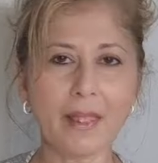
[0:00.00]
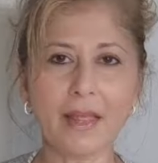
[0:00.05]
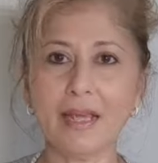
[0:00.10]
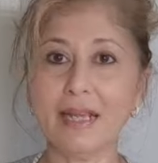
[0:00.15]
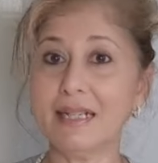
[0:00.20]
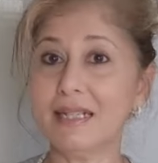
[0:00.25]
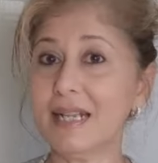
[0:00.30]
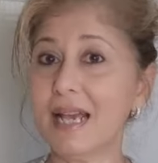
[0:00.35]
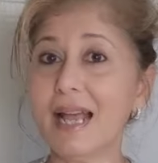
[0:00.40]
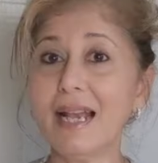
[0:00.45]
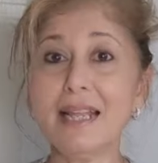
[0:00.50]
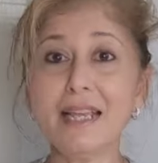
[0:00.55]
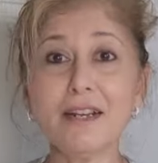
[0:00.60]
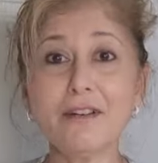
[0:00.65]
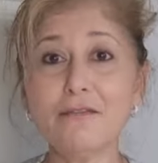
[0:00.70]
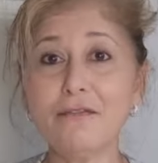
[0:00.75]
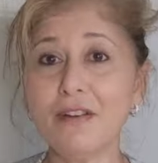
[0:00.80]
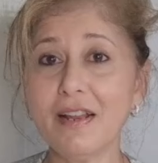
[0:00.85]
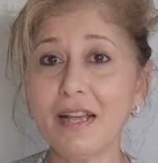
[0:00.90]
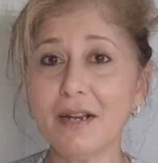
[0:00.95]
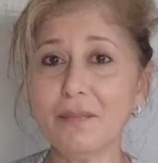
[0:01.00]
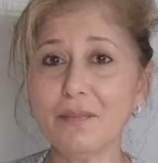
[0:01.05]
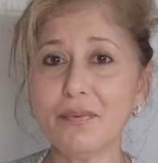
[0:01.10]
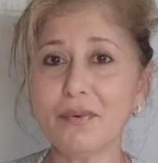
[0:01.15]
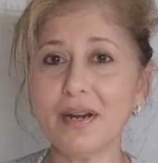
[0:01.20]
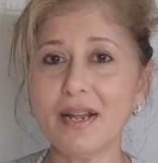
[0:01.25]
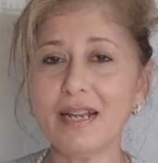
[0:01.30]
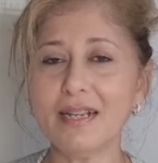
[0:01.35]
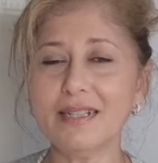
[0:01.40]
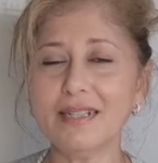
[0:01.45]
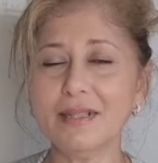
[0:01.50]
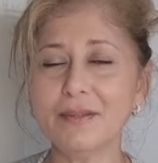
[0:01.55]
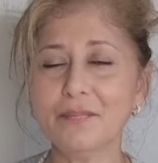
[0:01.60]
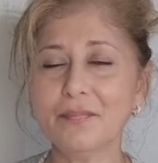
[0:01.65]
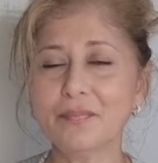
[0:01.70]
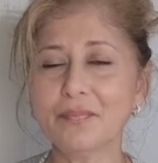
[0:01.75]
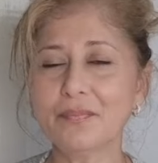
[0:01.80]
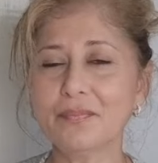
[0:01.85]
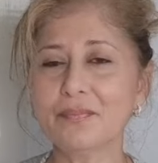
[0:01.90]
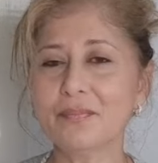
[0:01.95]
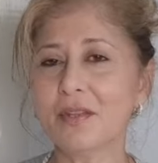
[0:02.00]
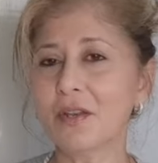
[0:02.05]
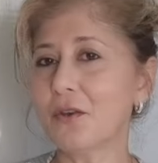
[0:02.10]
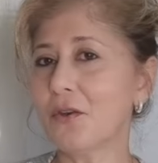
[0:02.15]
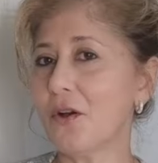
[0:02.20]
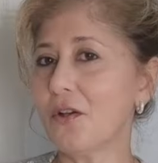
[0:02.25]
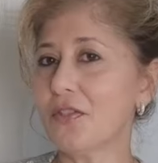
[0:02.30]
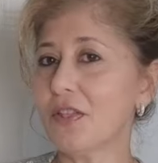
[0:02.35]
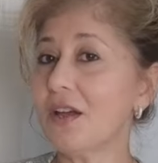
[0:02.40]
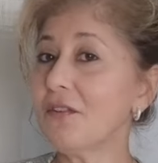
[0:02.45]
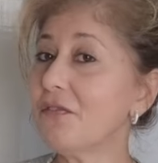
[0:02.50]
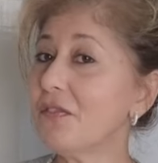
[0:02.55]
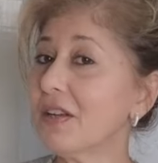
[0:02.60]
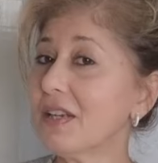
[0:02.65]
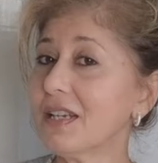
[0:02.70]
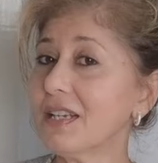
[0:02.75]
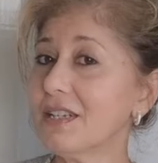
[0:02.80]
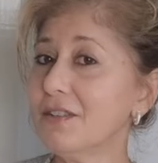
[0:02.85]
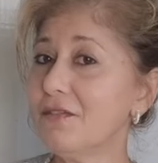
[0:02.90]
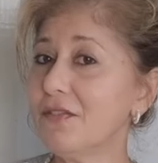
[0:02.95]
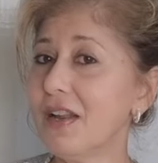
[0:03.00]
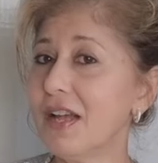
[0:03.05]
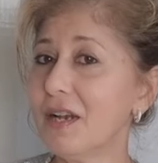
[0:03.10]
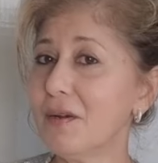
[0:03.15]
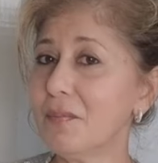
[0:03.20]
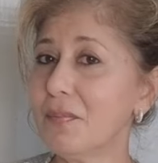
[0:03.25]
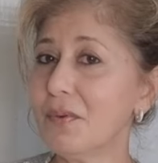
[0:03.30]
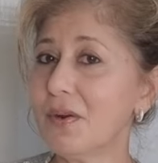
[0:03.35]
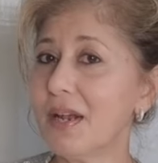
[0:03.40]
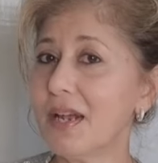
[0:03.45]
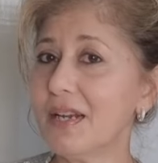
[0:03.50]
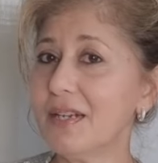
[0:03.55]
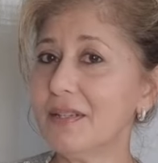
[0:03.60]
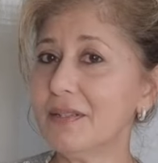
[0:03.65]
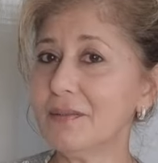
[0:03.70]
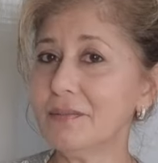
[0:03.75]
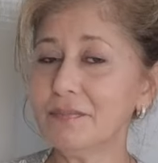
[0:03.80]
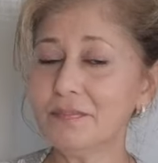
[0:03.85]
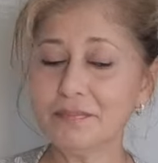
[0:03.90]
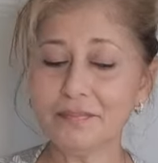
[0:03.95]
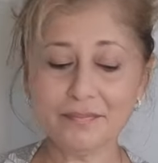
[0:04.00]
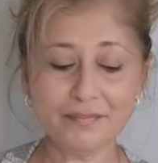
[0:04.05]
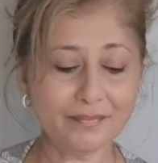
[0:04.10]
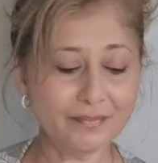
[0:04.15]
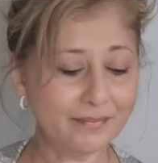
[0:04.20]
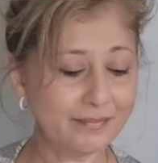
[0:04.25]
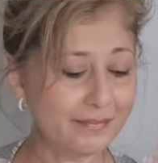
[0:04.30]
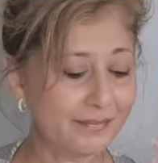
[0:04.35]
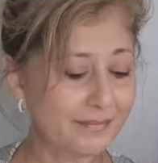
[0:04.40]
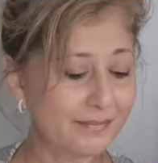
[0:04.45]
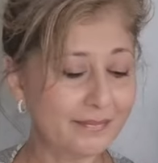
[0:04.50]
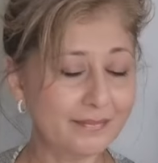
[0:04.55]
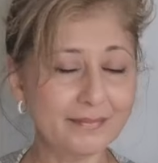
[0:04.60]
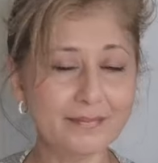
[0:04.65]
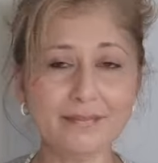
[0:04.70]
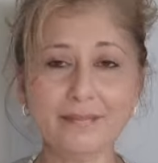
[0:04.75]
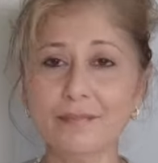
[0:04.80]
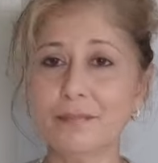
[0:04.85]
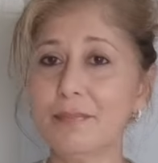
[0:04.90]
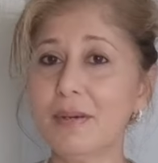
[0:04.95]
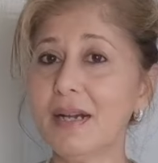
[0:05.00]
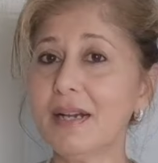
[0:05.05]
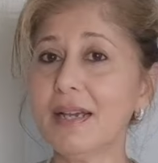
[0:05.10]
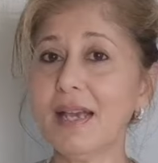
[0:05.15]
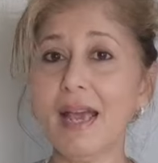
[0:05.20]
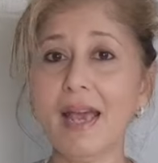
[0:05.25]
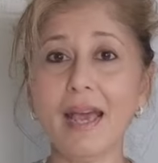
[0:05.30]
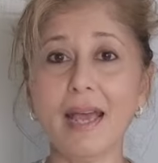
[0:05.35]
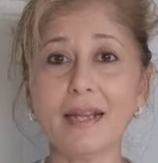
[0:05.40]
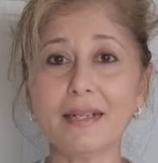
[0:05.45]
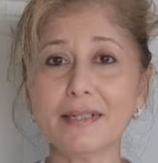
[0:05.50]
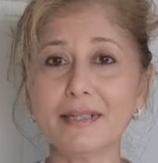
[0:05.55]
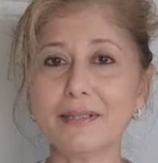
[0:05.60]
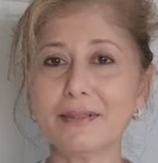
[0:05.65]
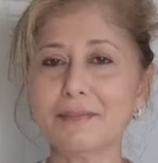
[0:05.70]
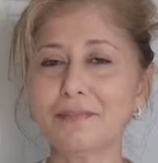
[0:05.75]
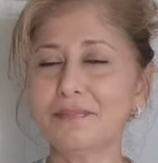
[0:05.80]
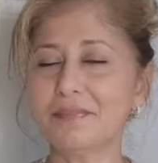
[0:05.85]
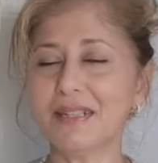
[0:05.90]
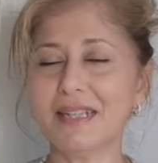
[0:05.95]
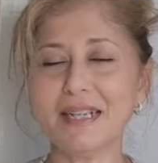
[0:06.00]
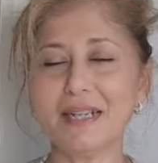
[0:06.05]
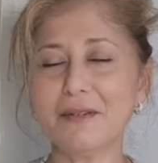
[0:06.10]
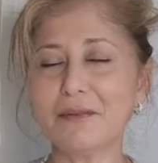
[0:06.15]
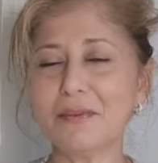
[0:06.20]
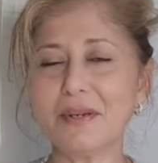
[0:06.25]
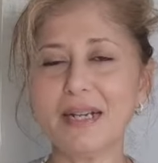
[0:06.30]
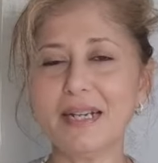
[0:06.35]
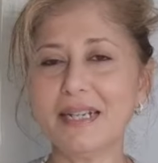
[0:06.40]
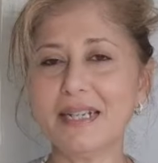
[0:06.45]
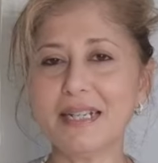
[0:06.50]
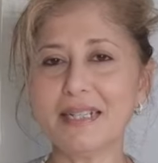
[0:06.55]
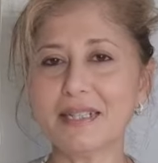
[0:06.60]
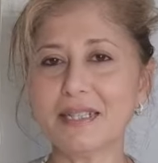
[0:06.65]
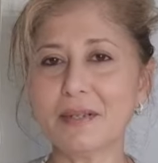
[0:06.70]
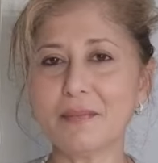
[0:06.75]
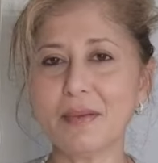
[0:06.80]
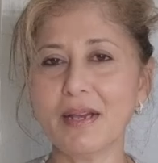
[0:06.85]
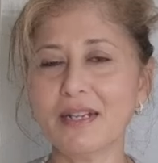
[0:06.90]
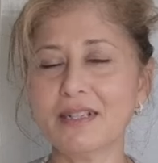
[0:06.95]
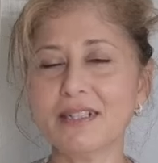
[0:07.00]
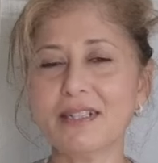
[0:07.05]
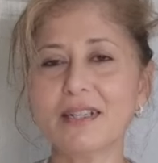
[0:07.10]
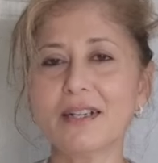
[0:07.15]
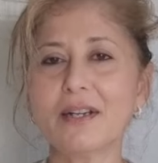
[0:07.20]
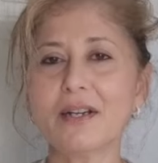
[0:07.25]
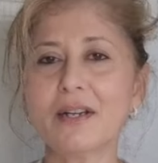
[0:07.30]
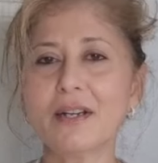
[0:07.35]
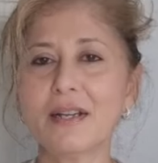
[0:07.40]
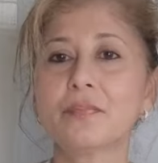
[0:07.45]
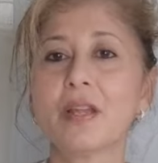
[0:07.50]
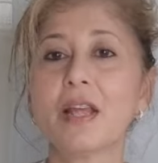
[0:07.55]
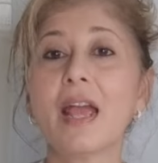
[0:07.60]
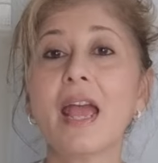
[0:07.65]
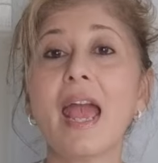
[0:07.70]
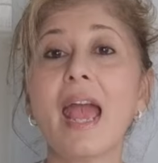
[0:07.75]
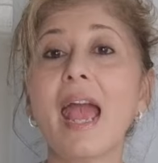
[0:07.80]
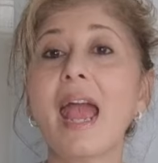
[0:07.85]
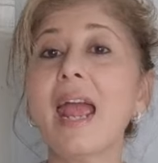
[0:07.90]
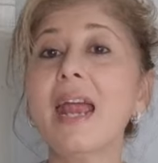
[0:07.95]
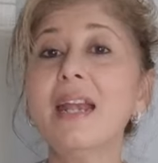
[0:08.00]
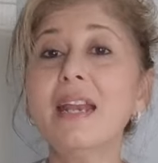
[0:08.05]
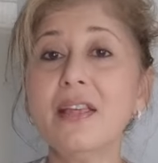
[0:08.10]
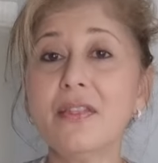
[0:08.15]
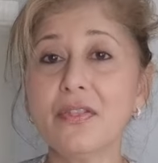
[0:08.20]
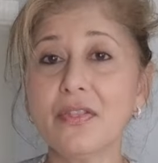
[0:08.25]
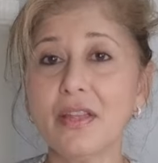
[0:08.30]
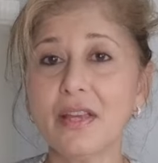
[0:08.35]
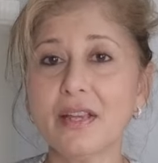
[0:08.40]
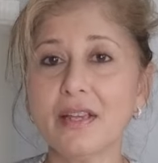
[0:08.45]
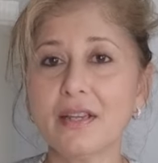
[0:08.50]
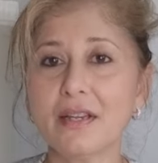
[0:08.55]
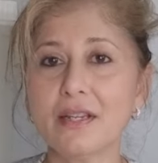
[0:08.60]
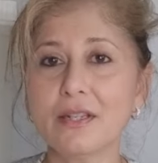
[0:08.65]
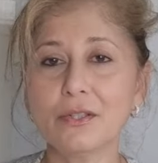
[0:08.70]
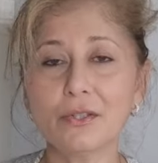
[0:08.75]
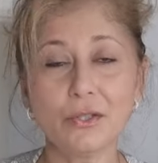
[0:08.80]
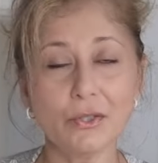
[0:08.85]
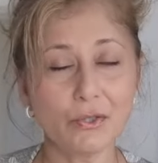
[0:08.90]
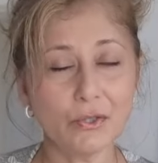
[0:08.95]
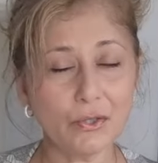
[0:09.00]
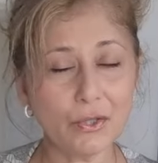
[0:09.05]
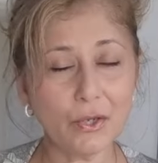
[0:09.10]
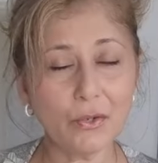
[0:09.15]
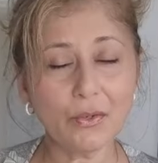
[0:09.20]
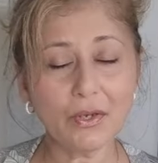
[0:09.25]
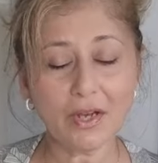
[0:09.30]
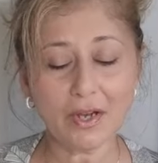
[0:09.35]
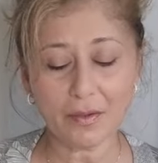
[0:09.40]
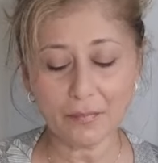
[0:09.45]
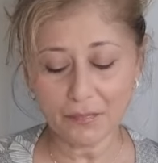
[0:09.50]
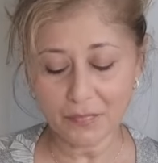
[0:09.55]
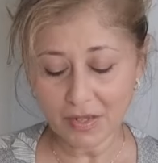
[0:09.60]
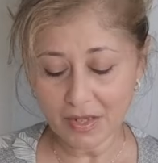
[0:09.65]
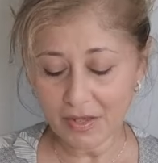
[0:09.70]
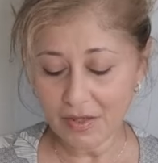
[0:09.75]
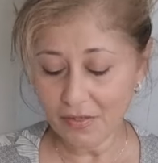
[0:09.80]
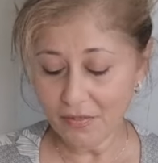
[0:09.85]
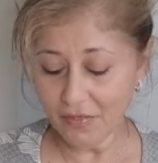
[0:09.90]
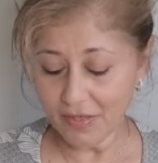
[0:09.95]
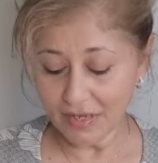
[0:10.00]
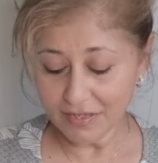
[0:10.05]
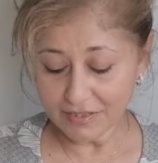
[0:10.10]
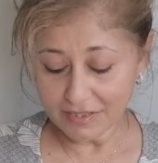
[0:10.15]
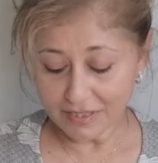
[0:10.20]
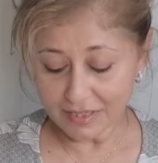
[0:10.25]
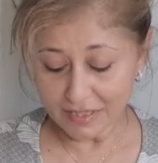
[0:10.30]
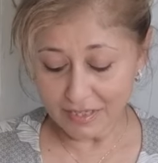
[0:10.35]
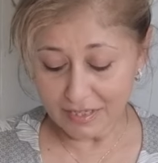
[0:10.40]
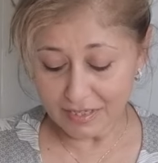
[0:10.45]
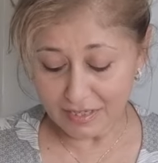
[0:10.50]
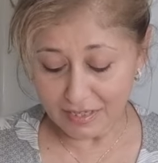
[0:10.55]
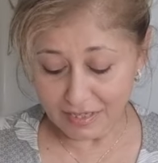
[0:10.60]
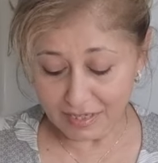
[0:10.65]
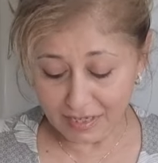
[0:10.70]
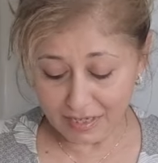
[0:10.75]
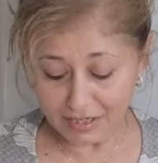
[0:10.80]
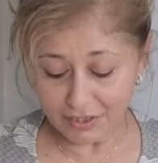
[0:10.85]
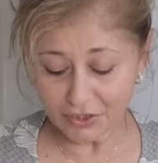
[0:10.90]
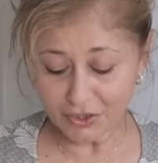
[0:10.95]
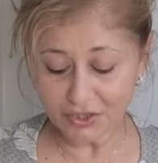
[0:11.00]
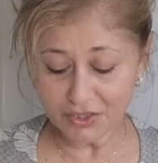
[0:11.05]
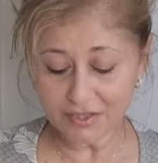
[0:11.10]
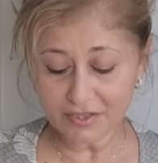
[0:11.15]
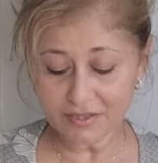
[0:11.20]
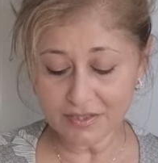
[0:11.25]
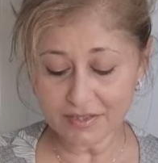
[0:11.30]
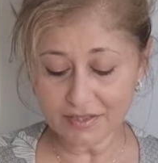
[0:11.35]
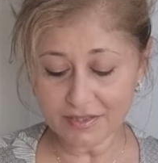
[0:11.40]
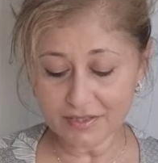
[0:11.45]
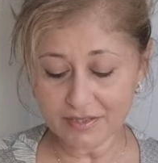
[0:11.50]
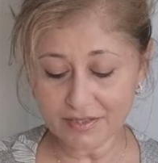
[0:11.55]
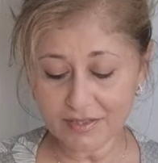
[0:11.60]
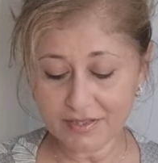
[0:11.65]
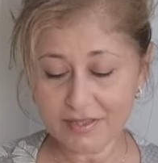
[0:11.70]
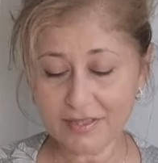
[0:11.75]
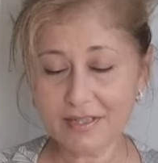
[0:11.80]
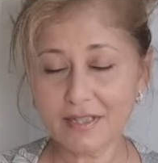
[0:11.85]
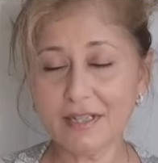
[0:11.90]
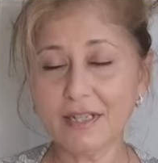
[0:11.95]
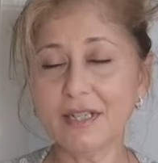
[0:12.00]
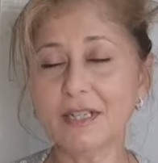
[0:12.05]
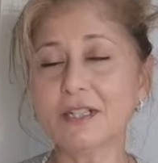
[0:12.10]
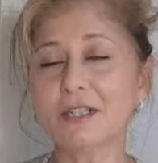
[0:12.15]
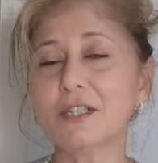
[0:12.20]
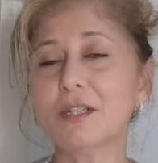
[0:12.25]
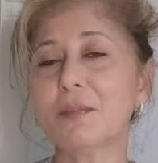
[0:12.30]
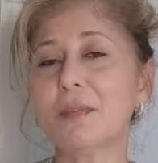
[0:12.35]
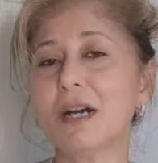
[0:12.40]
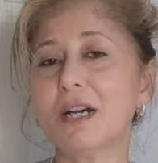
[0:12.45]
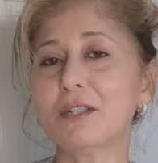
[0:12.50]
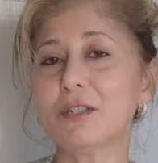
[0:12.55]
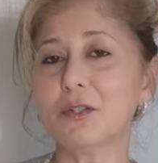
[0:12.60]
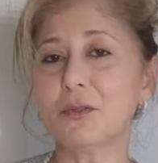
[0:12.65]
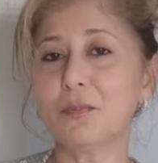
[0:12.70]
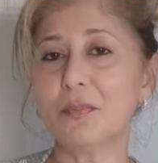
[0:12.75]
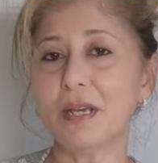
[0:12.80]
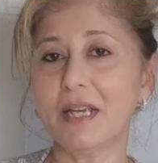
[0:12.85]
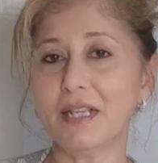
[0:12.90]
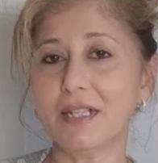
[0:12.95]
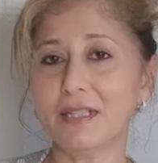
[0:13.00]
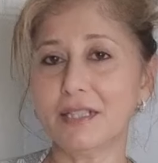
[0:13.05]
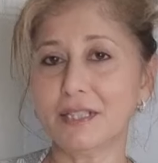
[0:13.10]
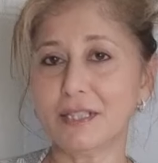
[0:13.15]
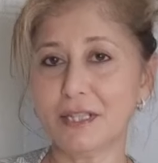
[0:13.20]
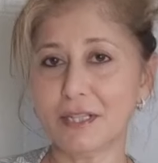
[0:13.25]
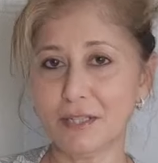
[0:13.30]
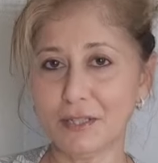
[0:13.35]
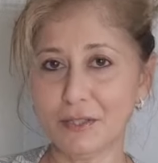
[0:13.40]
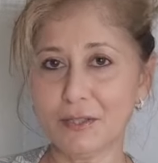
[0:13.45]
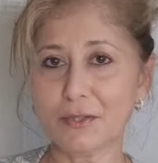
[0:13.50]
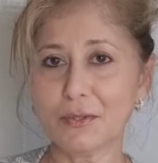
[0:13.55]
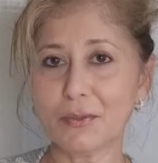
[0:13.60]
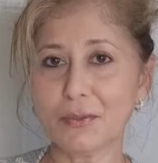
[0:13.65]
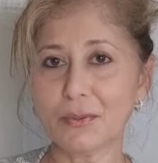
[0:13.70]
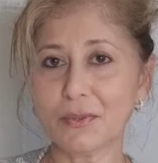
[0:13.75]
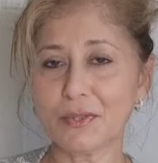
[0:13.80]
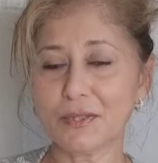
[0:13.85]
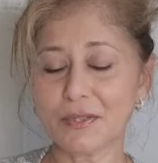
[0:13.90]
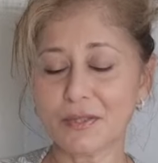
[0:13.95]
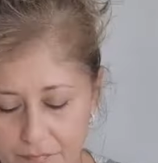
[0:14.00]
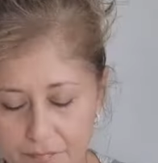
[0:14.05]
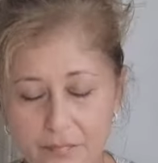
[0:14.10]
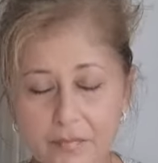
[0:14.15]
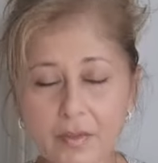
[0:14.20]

Italian flatbread, North African flatbread, baguette. It really doesn't matter. Anything to soak up that delicious tomato-based sauce.